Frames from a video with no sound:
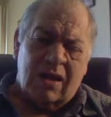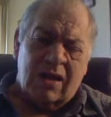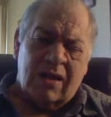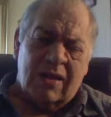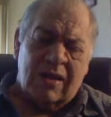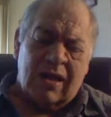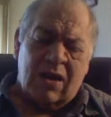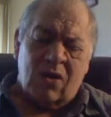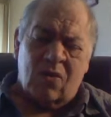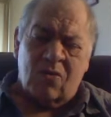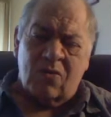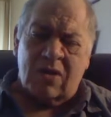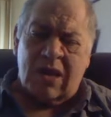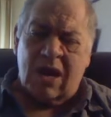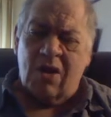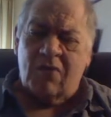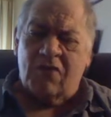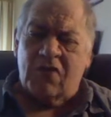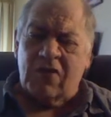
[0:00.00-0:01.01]
They don't
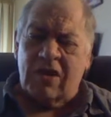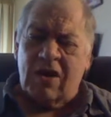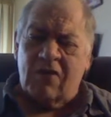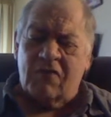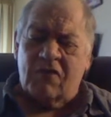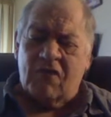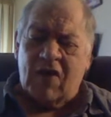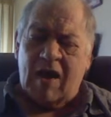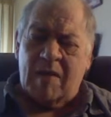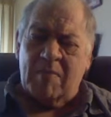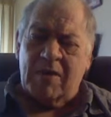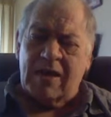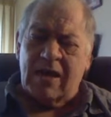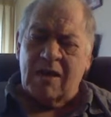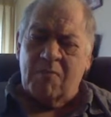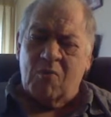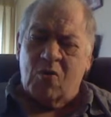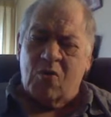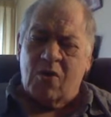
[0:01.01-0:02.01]
care for their family
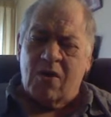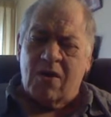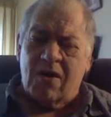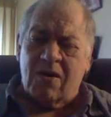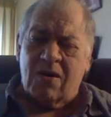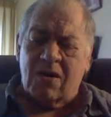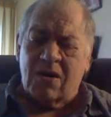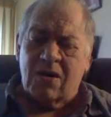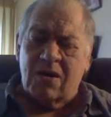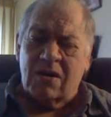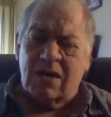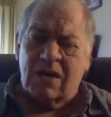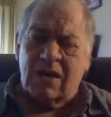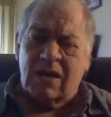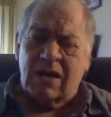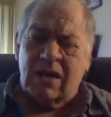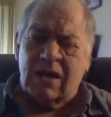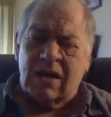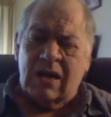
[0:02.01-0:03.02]
anymore.
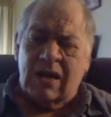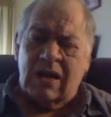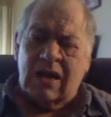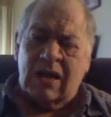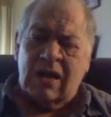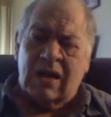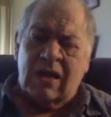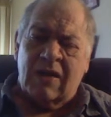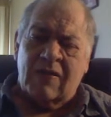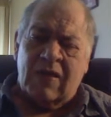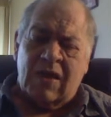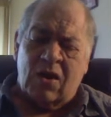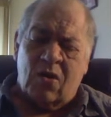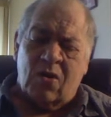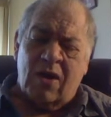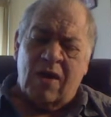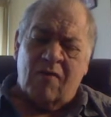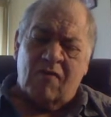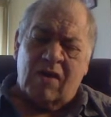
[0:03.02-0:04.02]
They
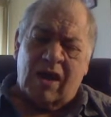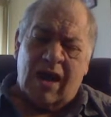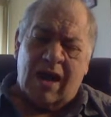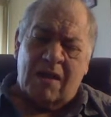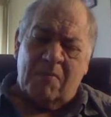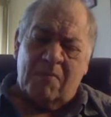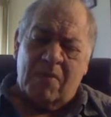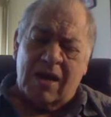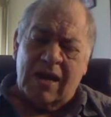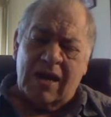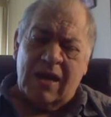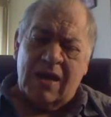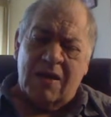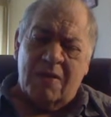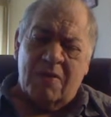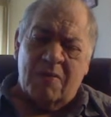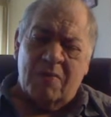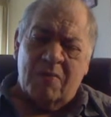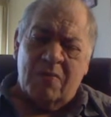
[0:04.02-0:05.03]
don't have a lot of money.
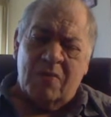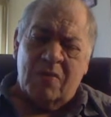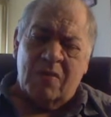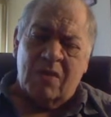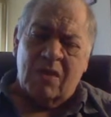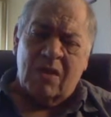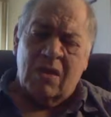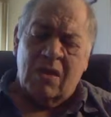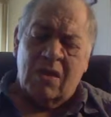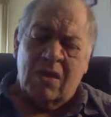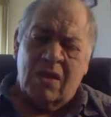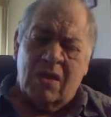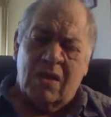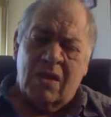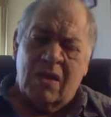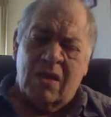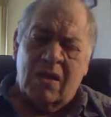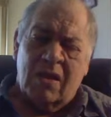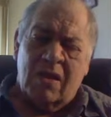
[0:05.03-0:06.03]

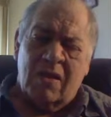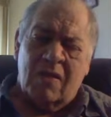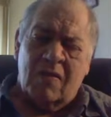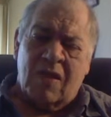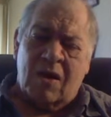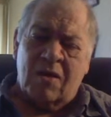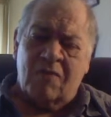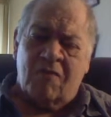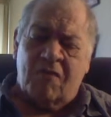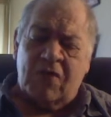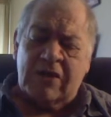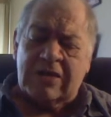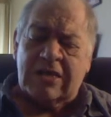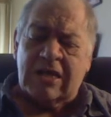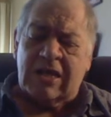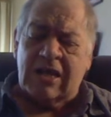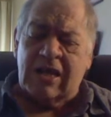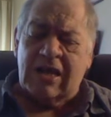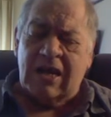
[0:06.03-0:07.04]
They're
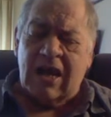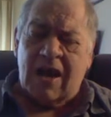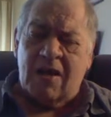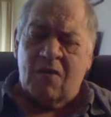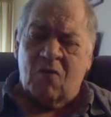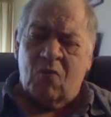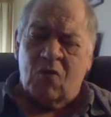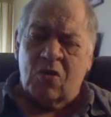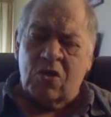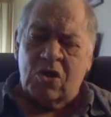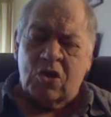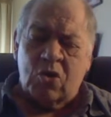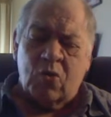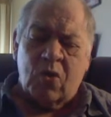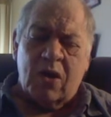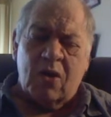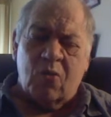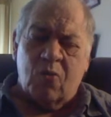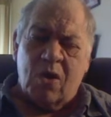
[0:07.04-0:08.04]
physically not
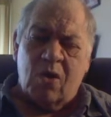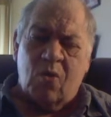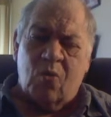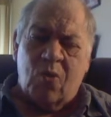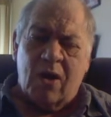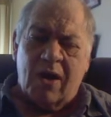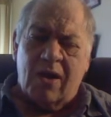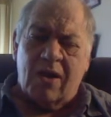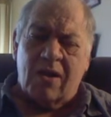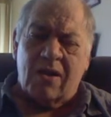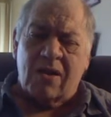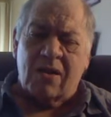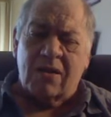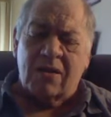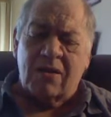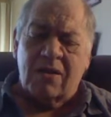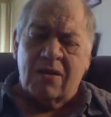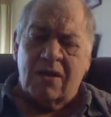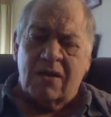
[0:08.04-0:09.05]
doing real well.
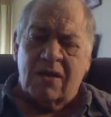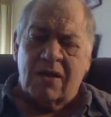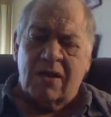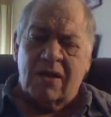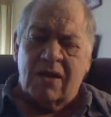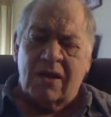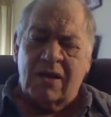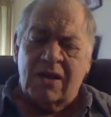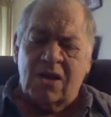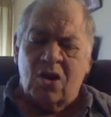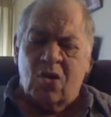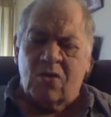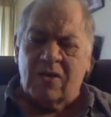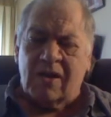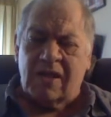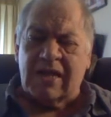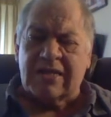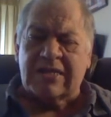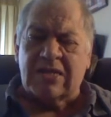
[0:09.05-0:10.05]
The
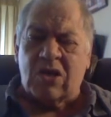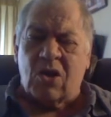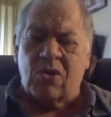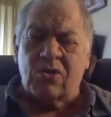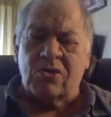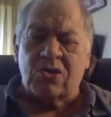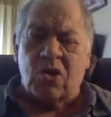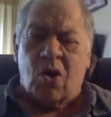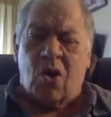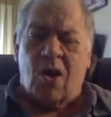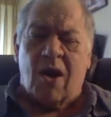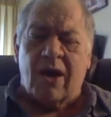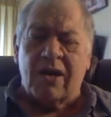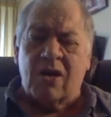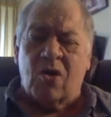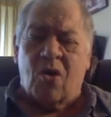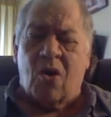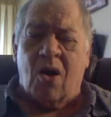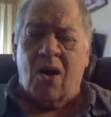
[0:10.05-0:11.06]
list goes on
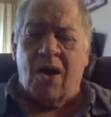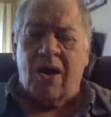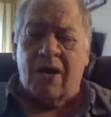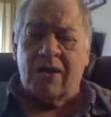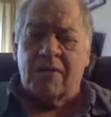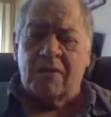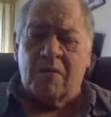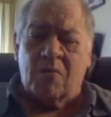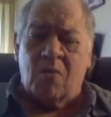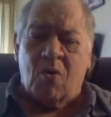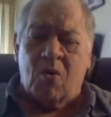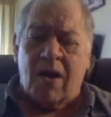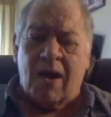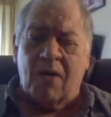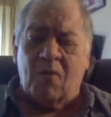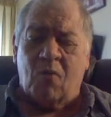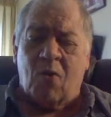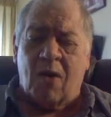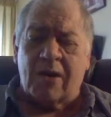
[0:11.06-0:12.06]
and on. The more
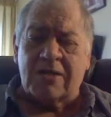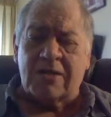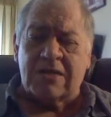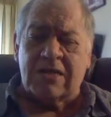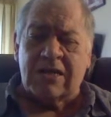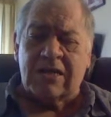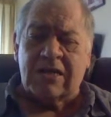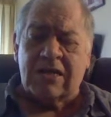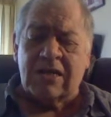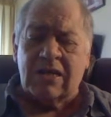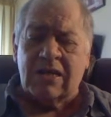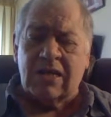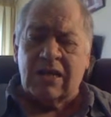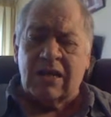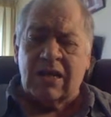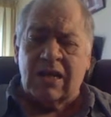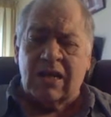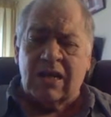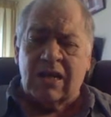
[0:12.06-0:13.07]
I watched it,
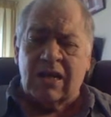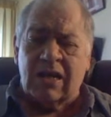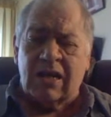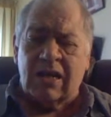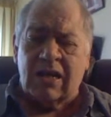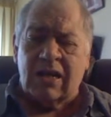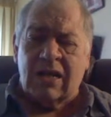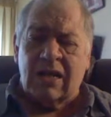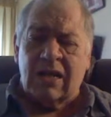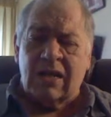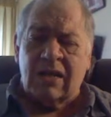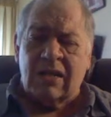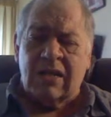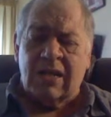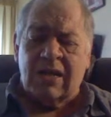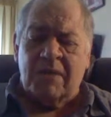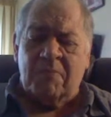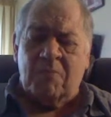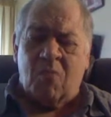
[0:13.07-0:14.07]

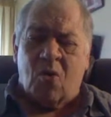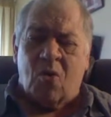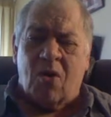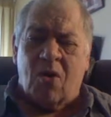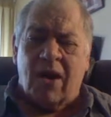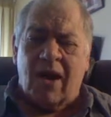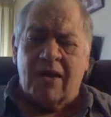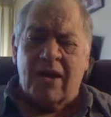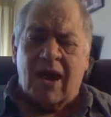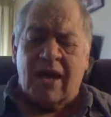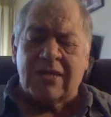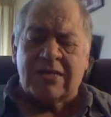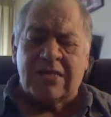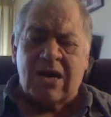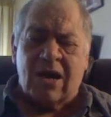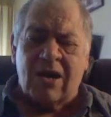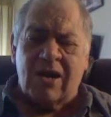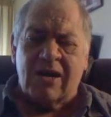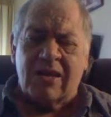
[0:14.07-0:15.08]
the more I
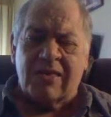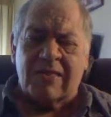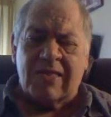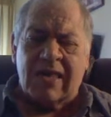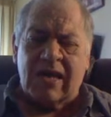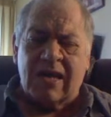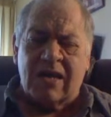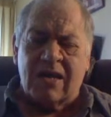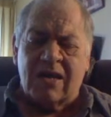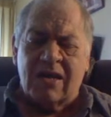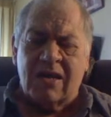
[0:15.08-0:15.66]
started to think,